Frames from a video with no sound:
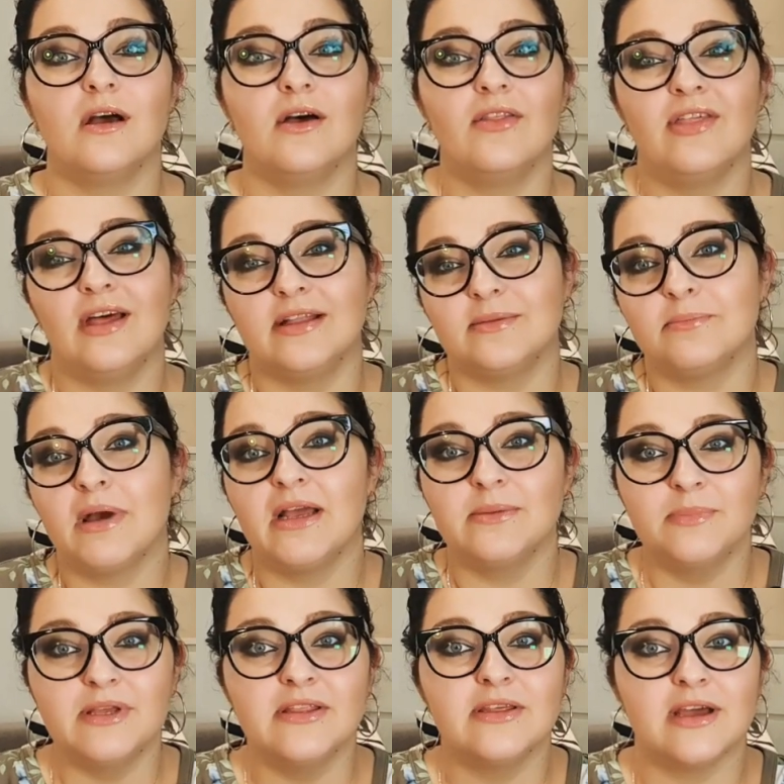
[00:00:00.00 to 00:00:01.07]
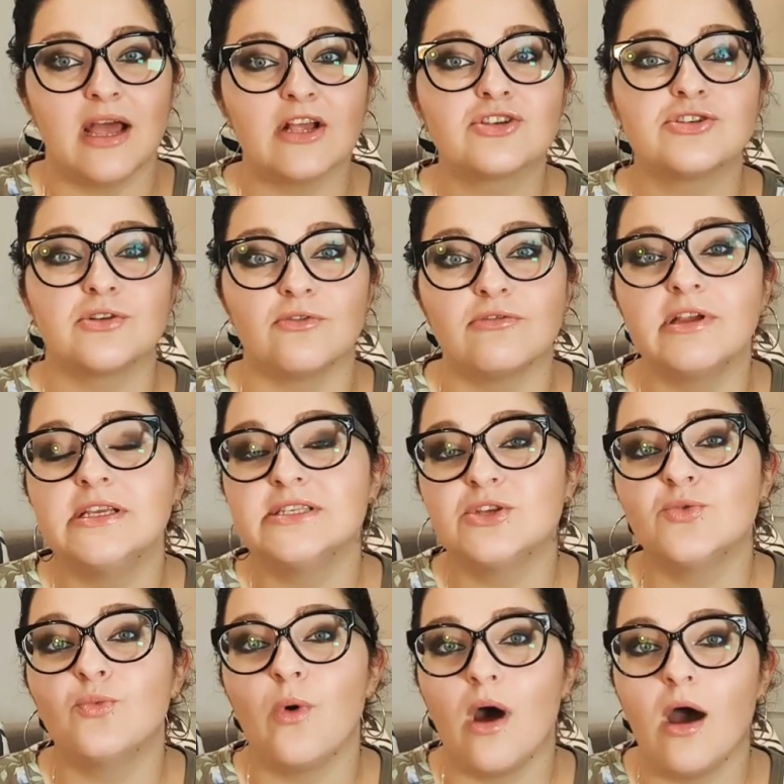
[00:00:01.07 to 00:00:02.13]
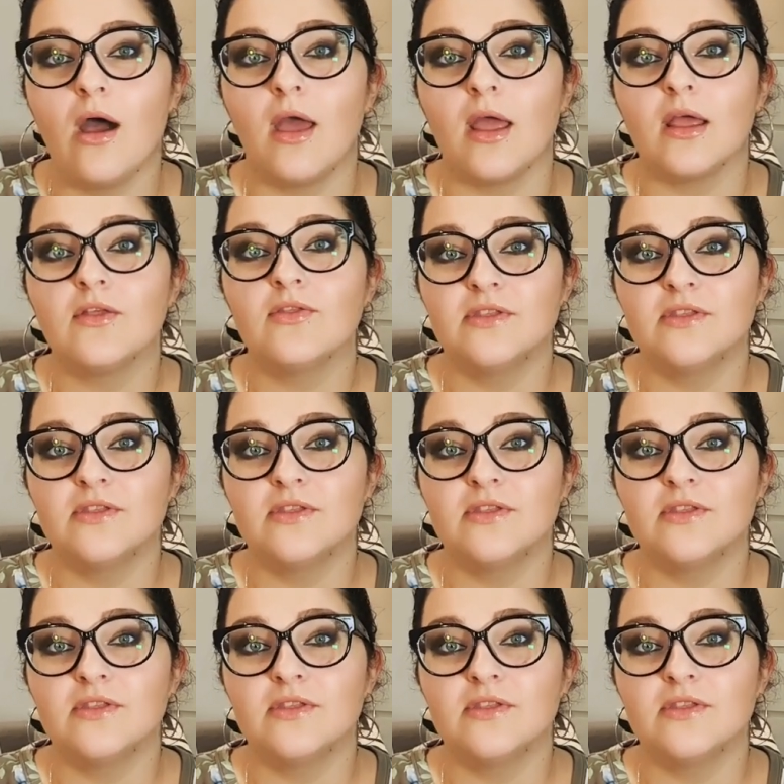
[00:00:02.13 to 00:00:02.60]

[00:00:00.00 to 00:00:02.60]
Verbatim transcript: that might be the actual reason why